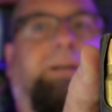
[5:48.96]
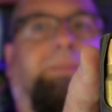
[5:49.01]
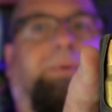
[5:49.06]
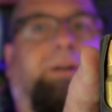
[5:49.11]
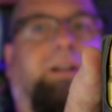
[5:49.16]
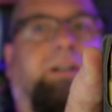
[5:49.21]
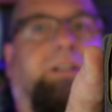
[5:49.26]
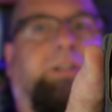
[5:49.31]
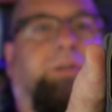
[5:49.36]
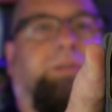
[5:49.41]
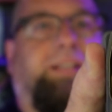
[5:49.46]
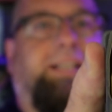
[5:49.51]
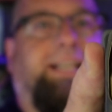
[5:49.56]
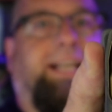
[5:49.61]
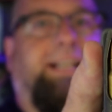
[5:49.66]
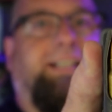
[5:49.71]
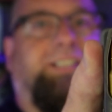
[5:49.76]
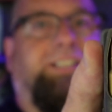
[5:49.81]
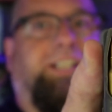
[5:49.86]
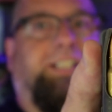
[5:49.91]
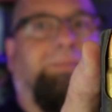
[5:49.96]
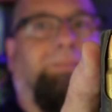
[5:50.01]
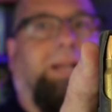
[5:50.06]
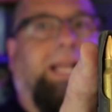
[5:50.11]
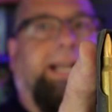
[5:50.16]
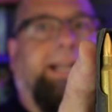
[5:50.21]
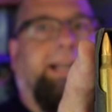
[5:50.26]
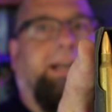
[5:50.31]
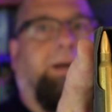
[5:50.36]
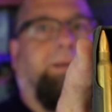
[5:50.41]
compared to the 8.6
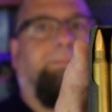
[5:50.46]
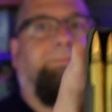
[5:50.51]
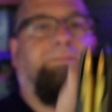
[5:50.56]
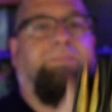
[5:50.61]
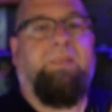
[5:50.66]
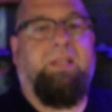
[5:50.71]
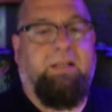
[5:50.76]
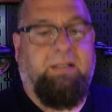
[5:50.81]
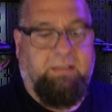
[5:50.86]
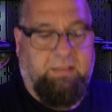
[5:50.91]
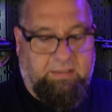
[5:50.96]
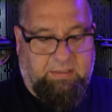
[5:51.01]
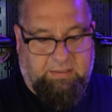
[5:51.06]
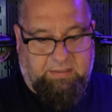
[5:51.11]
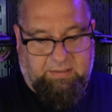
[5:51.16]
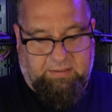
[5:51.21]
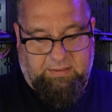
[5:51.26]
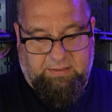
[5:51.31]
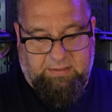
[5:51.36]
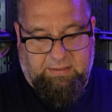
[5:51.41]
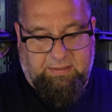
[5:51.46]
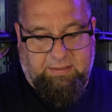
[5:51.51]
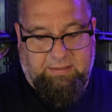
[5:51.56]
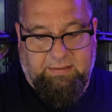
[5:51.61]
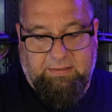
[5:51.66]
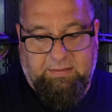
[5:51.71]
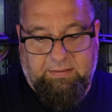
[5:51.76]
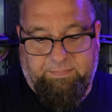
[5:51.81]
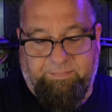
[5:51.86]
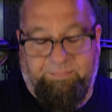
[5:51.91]
Blackout.
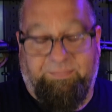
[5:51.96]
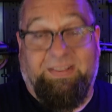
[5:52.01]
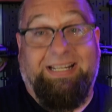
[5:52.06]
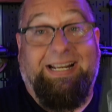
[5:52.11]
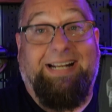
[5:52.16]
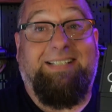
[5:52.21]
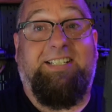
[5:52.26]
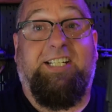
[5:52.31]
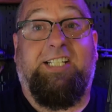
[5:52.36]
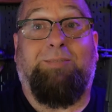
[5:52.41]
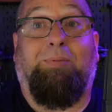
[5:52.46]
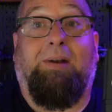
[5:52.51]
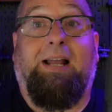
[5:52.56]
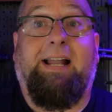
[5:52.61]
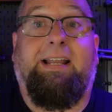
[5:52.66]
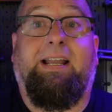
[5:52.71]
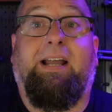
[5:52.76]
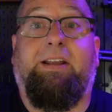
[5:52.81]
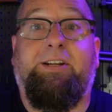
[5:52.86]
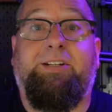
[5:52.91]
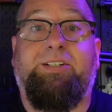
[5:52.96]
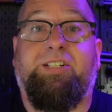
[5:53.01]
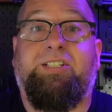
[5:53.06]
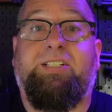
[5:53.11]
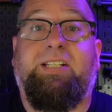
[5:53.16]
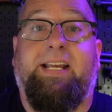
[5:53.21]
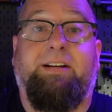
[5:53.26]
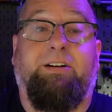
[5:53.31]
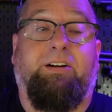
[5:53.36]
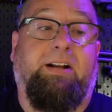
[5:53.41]
The 8.6 Blackout uses
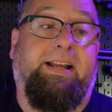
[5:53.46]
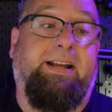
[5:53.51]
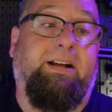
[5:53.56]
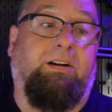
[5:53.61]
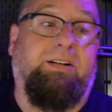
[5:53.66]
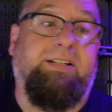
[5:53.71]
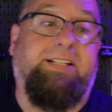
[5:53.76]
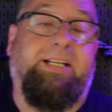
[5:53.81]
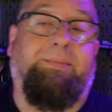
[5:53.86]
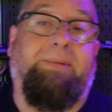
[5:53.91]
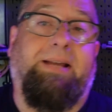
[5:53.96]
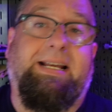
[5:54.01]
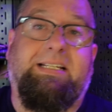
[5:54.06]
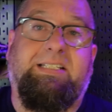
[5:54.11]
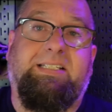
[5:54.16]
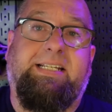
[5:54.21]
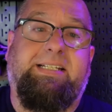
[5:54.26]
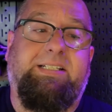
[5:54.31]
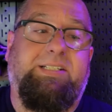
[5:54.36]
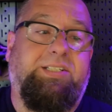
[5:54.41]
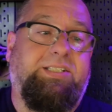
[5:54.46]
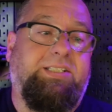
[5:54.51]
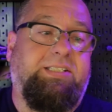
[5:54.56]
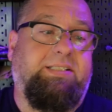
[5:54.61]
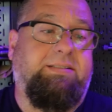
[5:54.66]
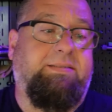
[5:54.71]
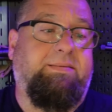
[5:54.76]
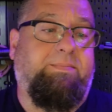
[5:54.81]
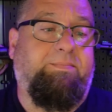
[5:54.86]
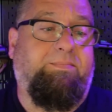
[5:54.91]
standard AR-10
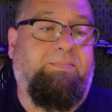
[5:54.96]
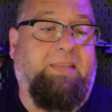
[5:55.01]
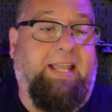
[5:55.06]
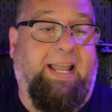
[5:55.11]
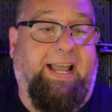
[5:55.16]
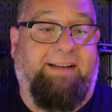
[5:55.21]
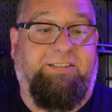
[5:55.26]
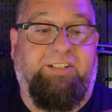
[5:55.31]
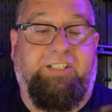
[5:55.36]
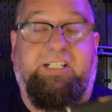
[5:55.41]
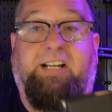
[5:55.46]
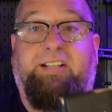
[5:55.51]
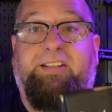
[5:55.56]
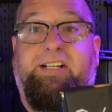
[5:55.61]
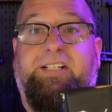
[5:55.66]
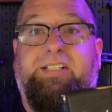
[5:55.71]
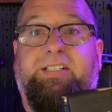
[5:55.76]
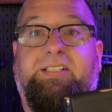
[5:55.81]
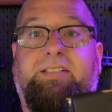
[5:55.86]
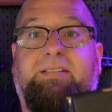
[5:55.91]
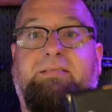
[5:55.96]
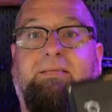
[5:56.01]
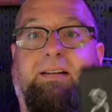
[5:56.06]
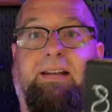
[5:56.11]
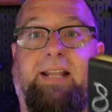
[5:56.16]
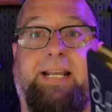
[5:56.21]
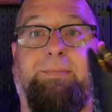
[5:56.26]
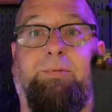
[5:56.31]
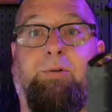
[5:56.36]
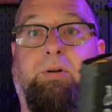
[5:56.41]
magazines. I just got these
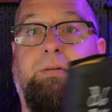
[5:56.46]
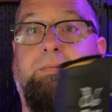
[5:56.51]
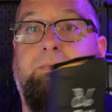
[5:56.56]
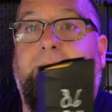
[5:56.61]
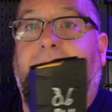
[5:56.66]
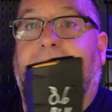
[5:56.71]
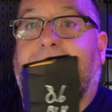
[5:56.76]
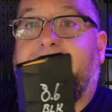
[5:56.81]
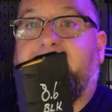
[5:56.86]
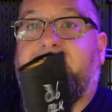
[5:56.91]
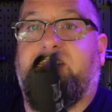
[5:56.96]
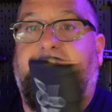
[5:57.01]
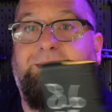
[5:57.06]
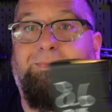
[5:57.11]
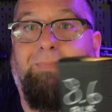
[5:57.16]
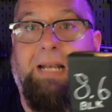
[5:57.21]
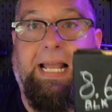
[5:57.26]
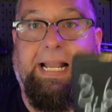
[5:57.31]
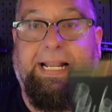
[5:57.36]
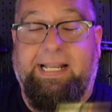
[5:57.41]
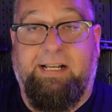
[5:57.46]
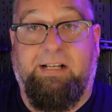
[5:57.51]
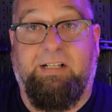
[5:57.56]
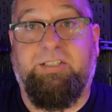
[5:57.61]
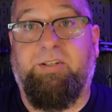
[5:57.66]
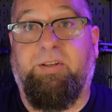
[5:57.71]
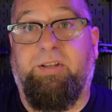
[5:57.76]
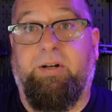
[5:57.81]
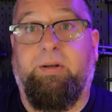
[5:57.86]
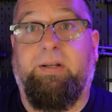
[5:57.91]
labeled 8.6 Blackout
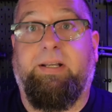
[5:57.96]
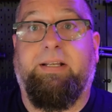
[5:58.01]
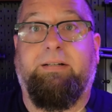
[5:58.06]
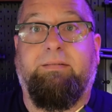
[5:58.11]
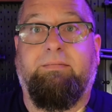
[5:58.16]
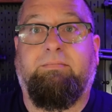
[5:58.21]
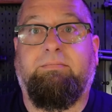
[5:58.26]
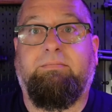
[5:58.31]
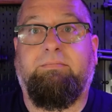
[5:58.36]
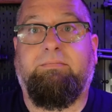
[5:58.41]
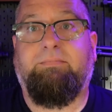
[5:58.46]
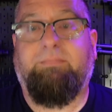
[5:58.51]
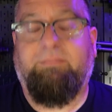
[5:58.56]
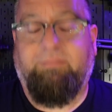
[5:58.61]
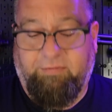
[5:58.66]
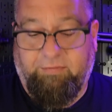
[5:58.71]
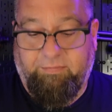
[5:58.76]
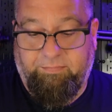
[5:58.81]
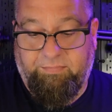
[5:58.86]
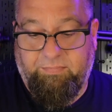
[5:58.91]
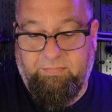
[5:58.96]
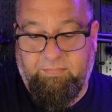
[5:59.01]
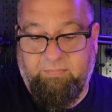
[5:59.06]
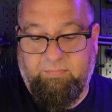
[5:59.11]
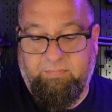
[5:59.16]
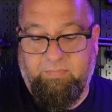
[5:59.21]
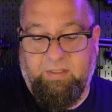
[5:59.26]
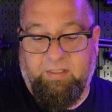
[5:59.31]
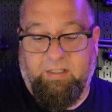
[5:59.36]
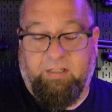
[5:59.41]
so they don't get
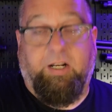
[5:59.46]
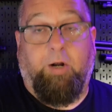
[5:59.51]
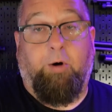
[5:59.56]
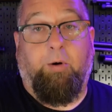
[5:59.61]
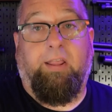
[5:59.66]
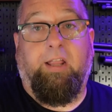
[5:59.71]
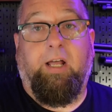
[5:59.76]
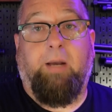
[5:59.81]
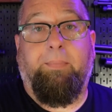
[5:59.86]
loaded